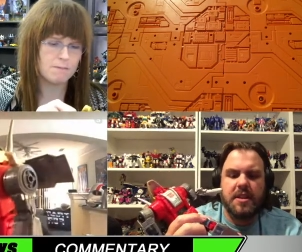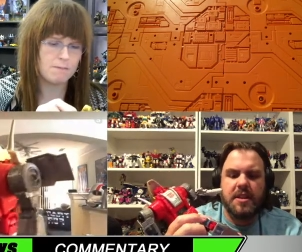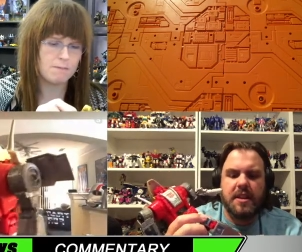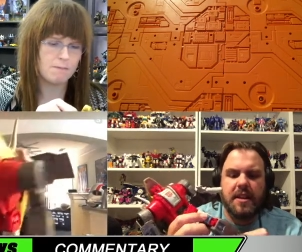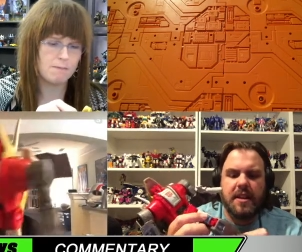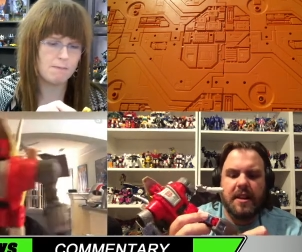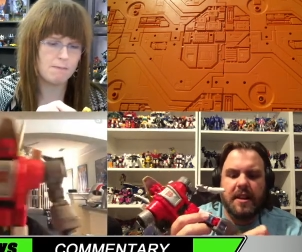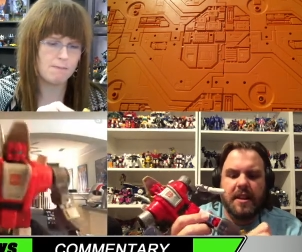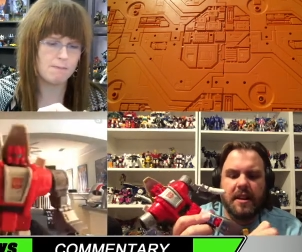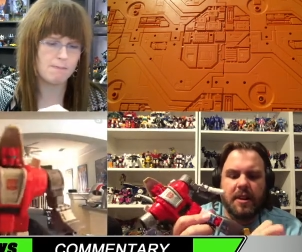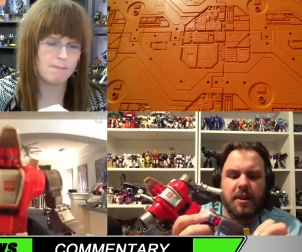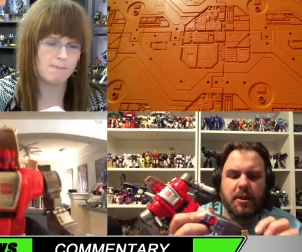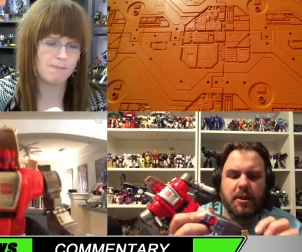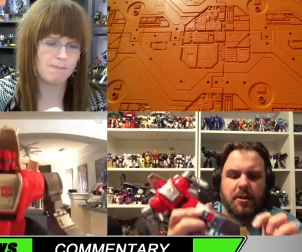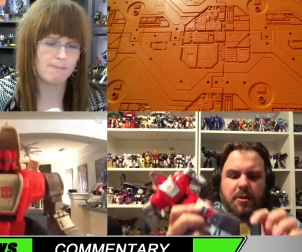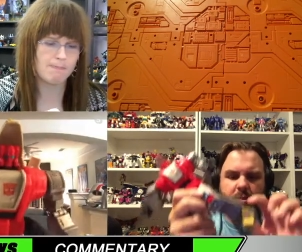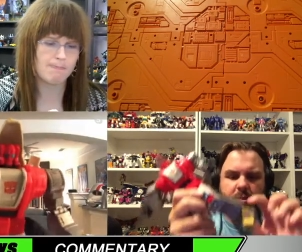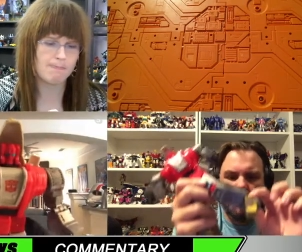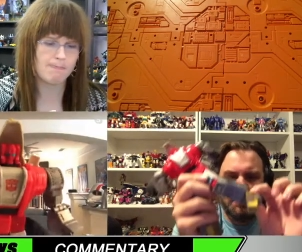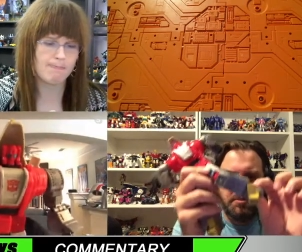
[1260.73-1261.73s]

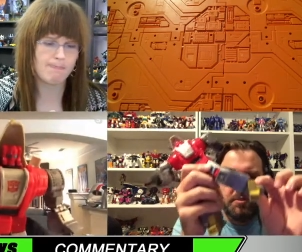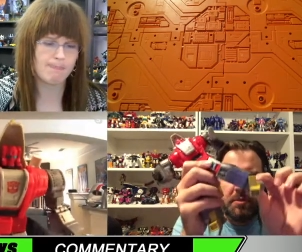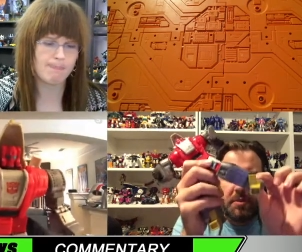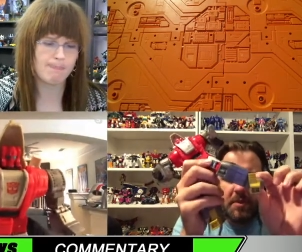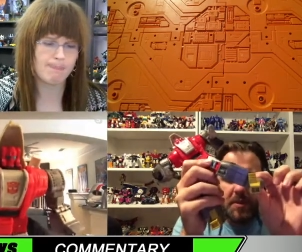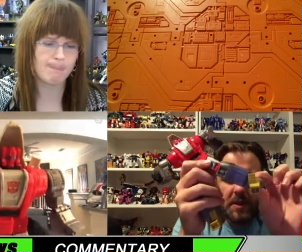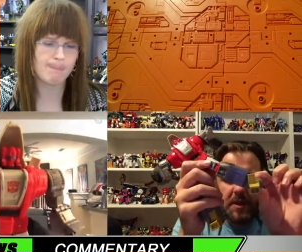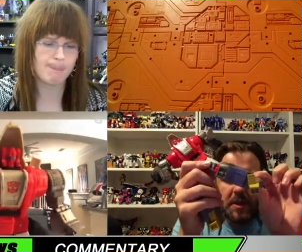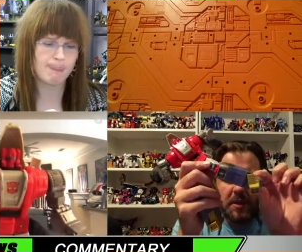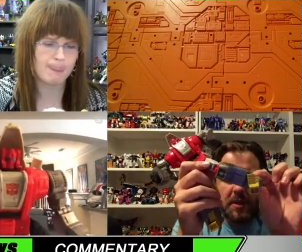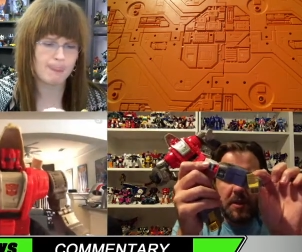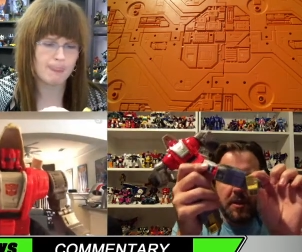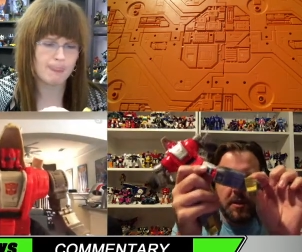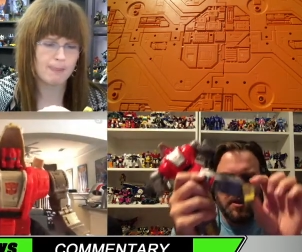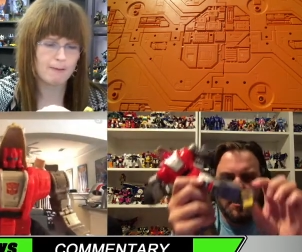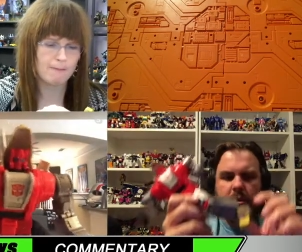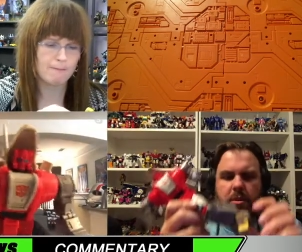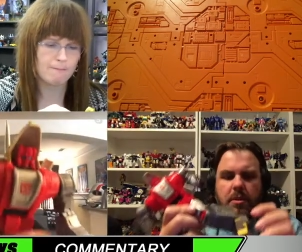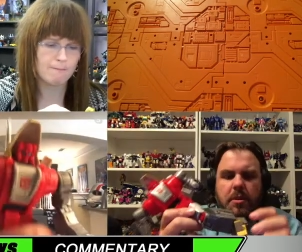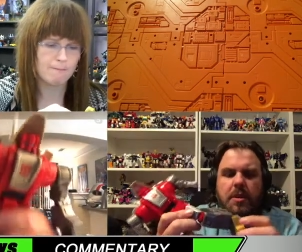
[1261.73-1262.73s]
Speaker 1: you
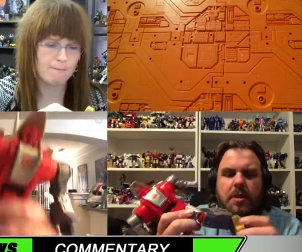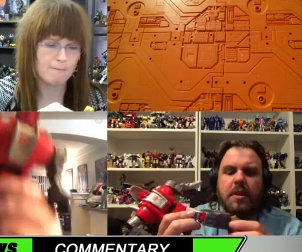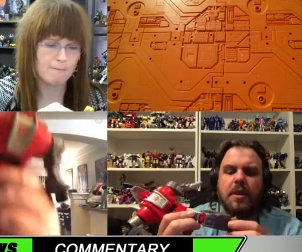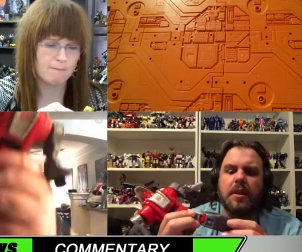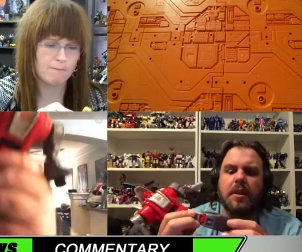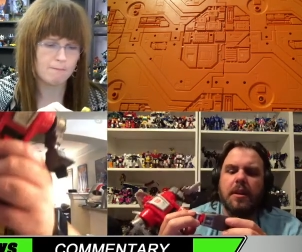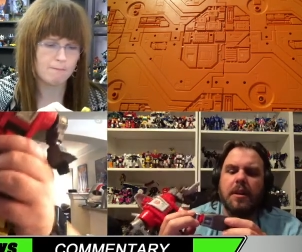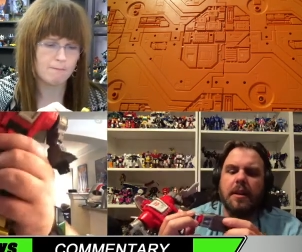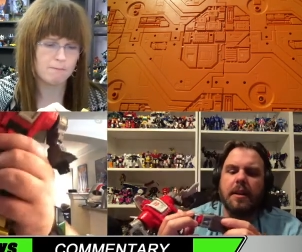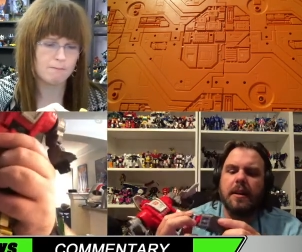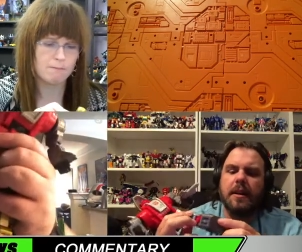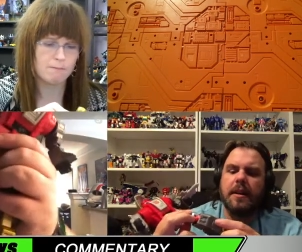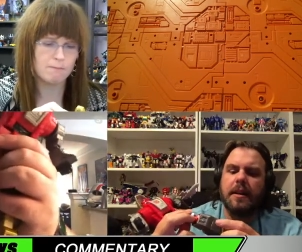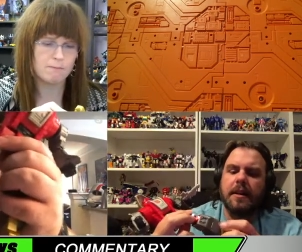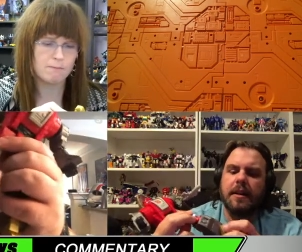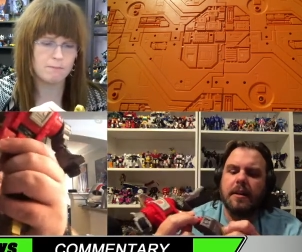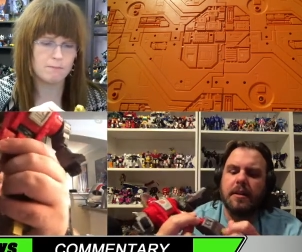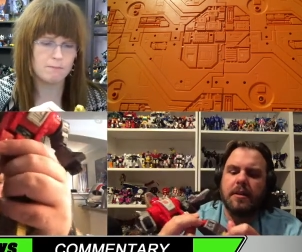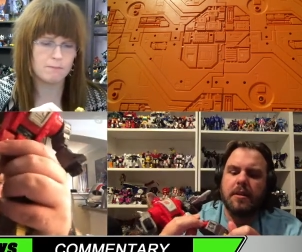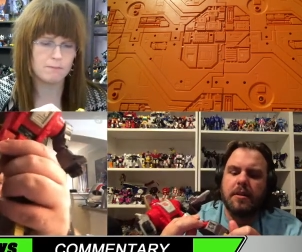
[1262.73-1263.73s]
know,
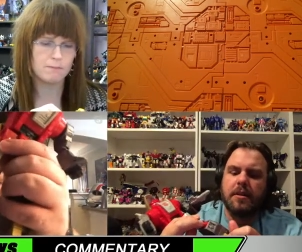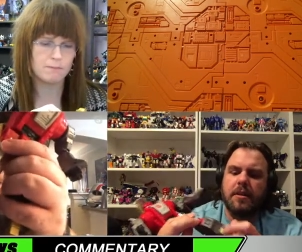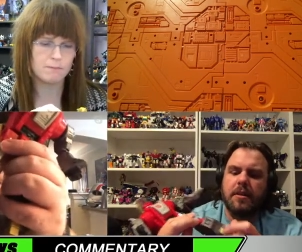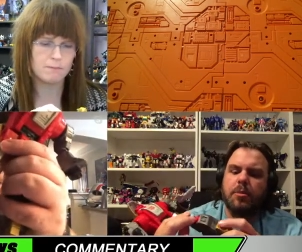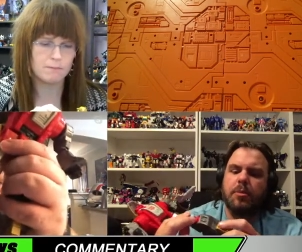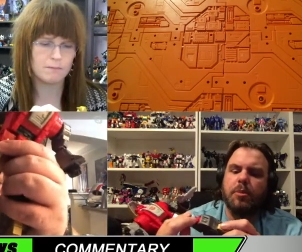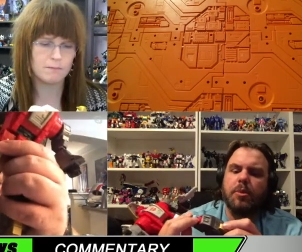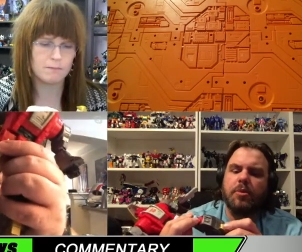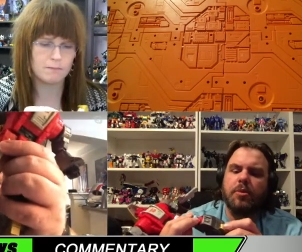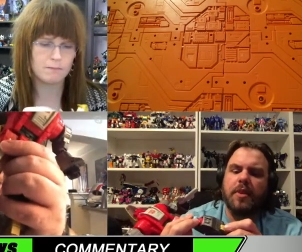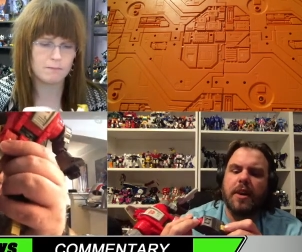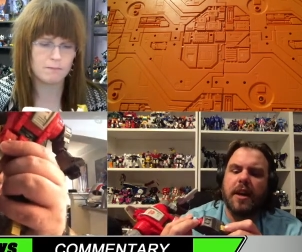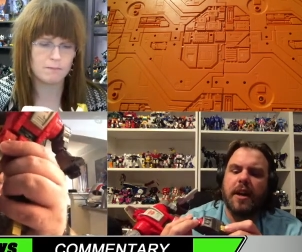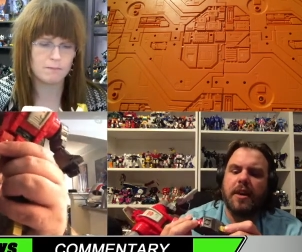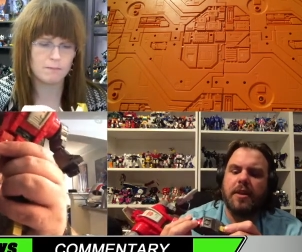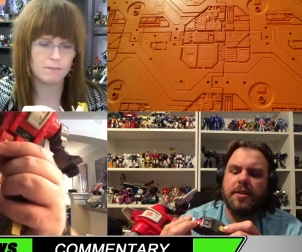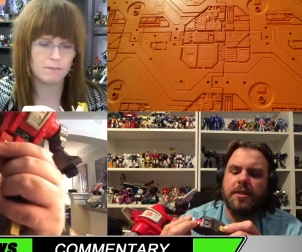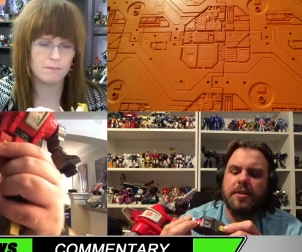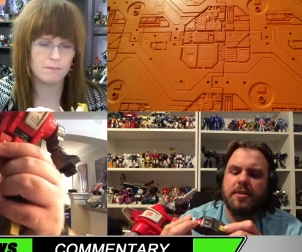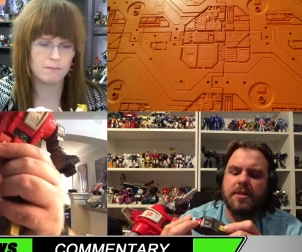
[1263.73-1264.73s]
can move
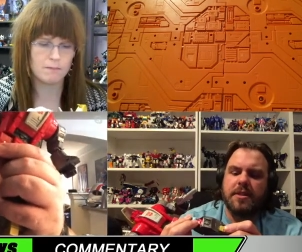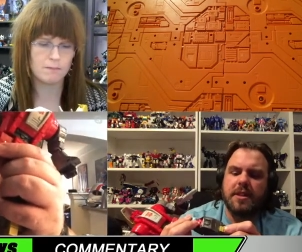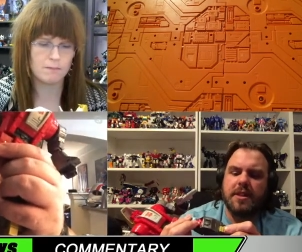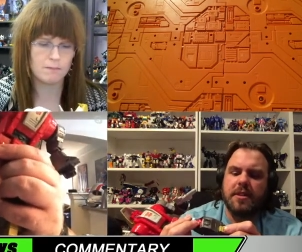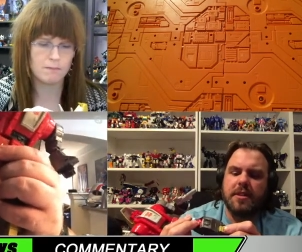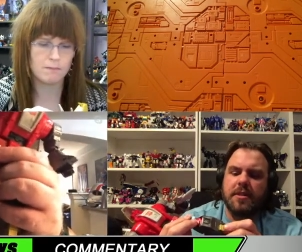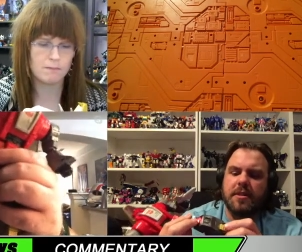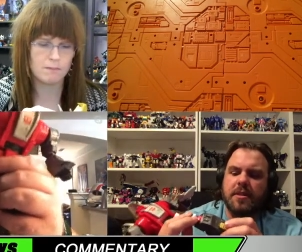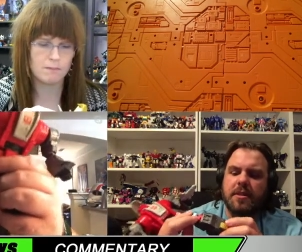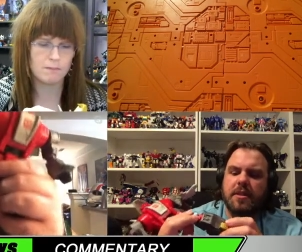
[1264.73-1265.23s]
out. There's tilt.